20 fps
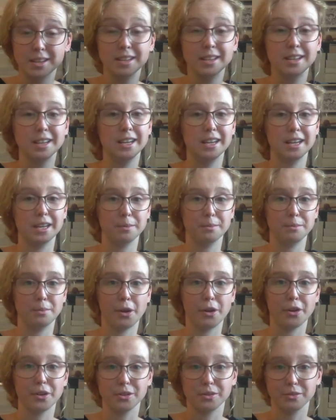and
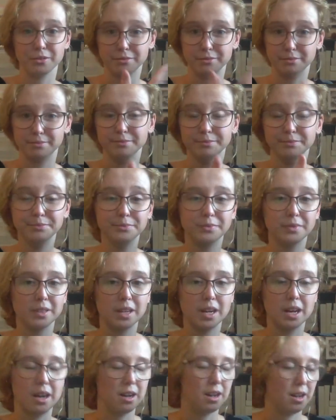part of
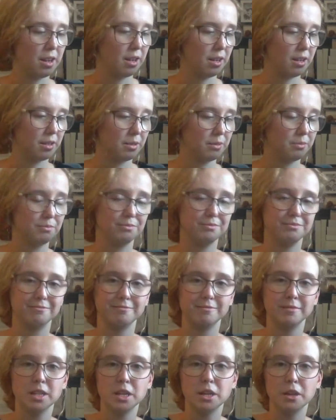
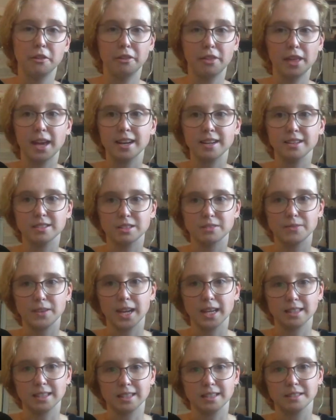that is the
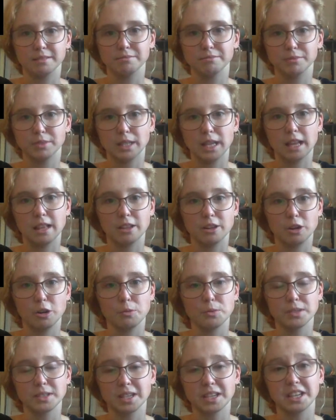fact that Dalinar
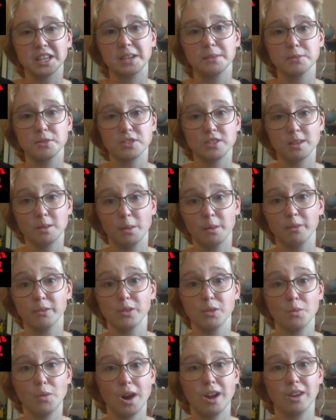was kicking him in the stomach for
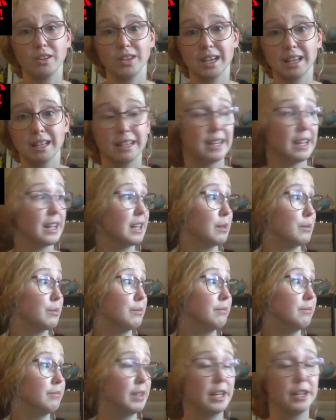a while, yelling at him
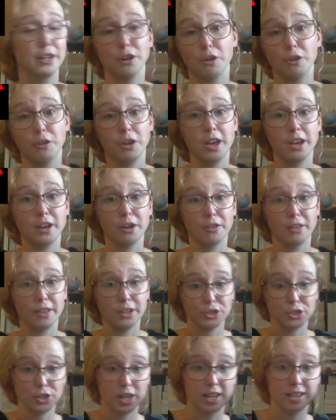and all that
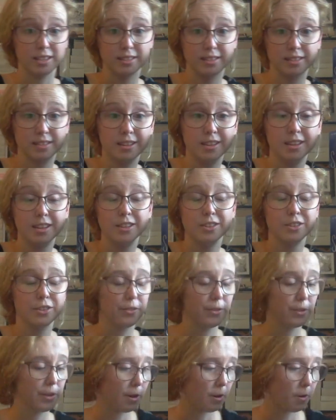jazz.
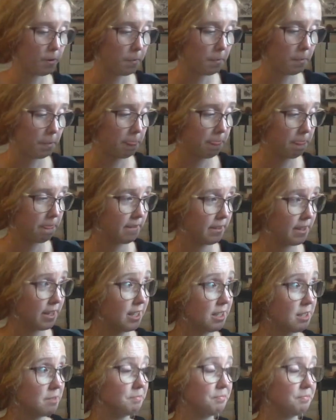So yeah,